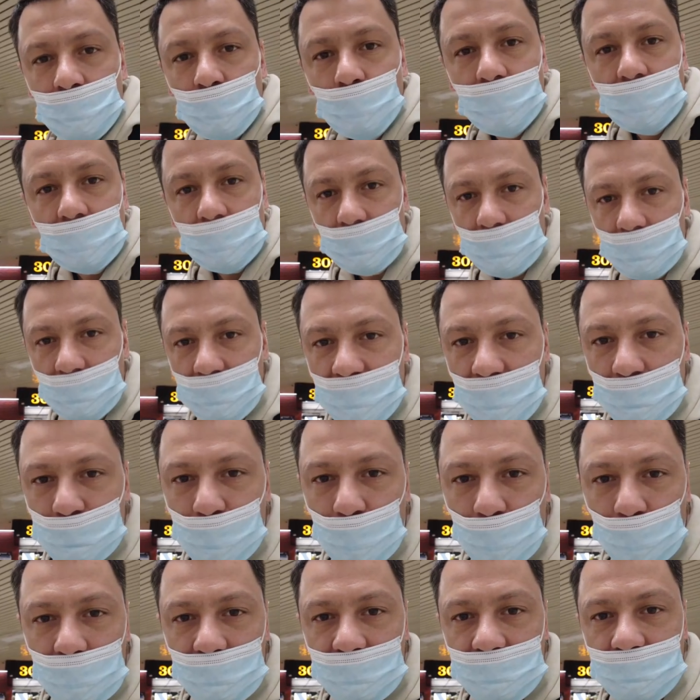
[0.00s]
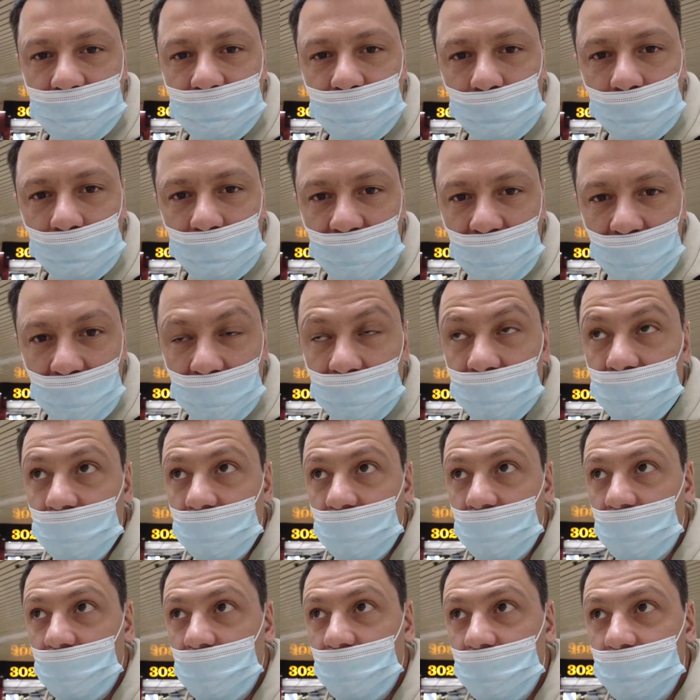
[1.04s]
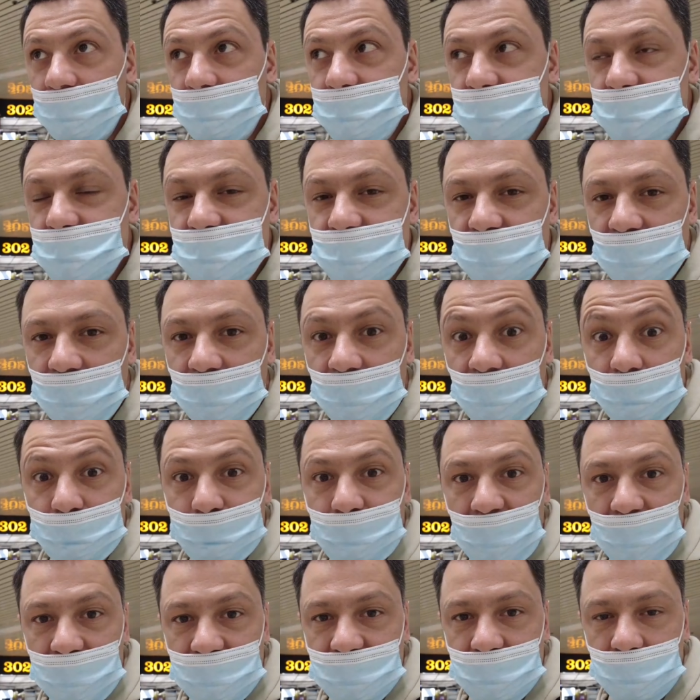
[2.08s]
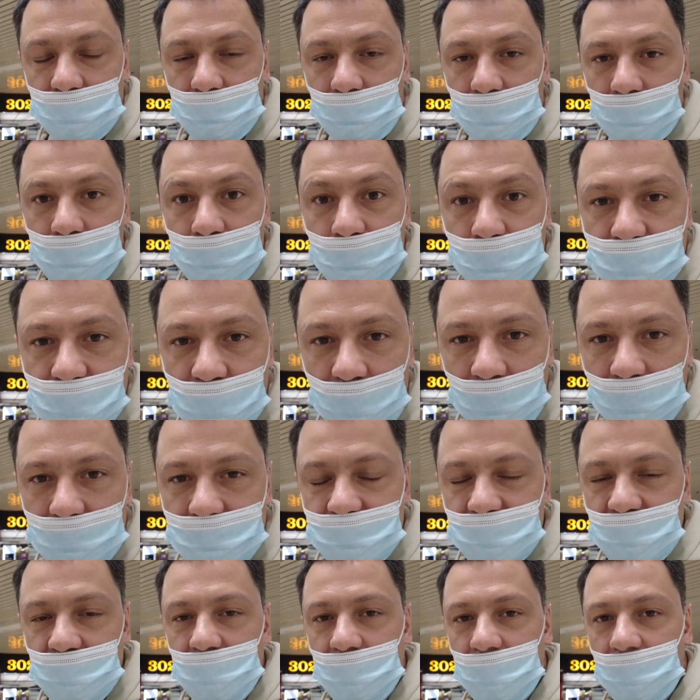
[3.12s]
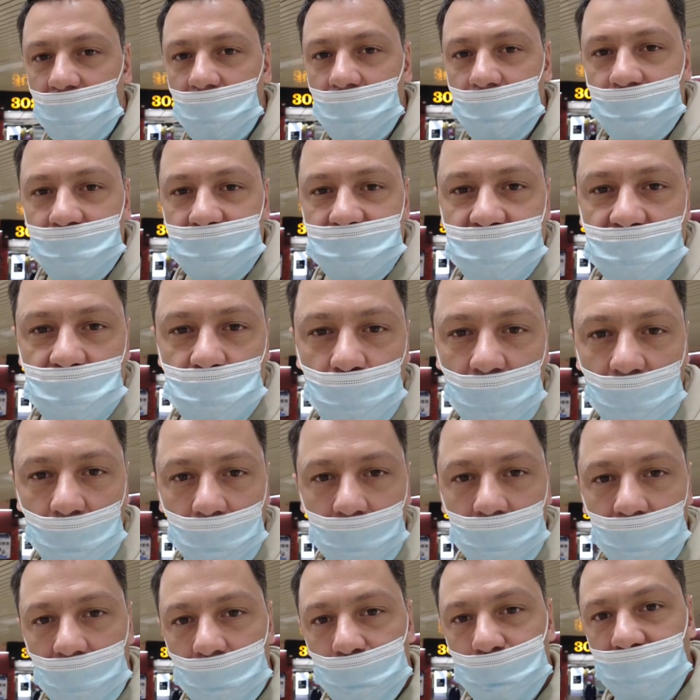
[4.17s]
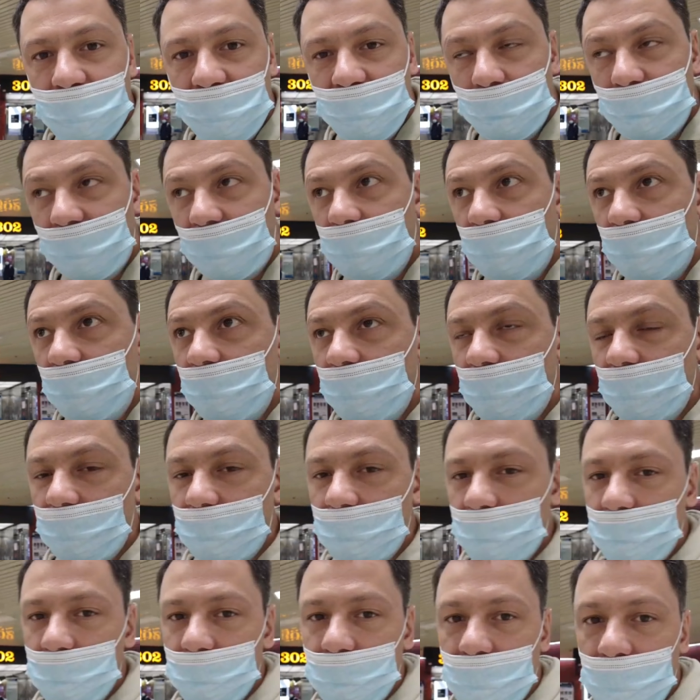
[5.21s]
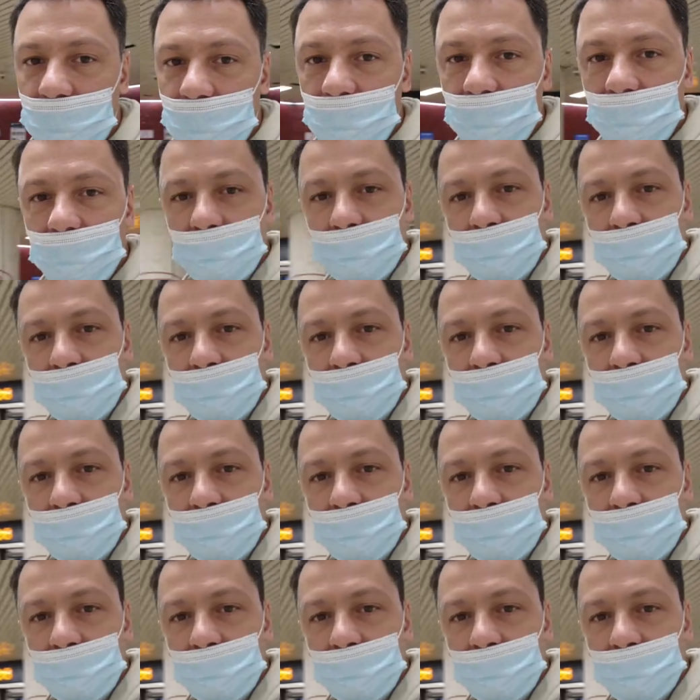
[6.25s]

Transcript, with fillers: We are at the Port Authority, taking a bus to go to New Jersey, and this is where we're gonna pick up the car. Lana?